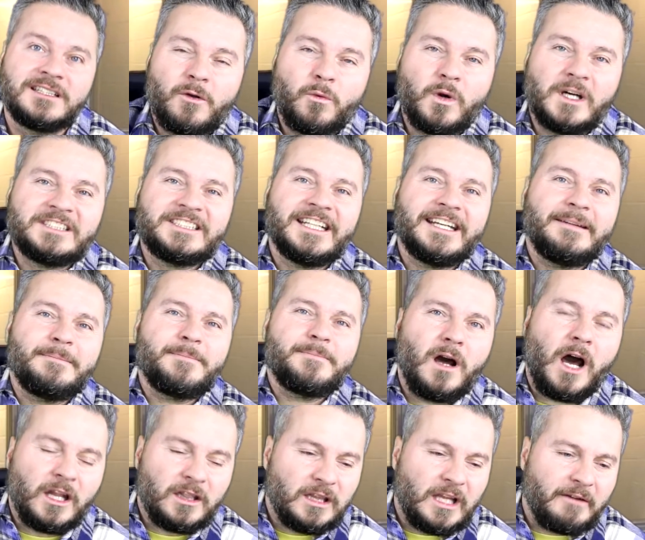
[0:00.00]
Was it
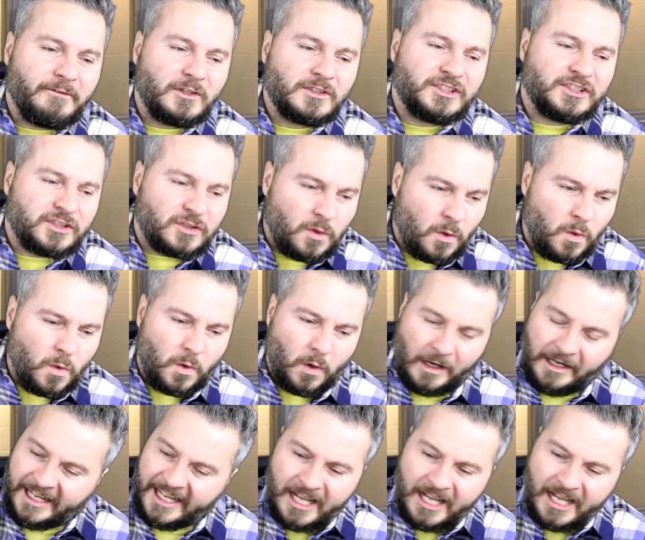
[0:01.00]
a lover's scorn?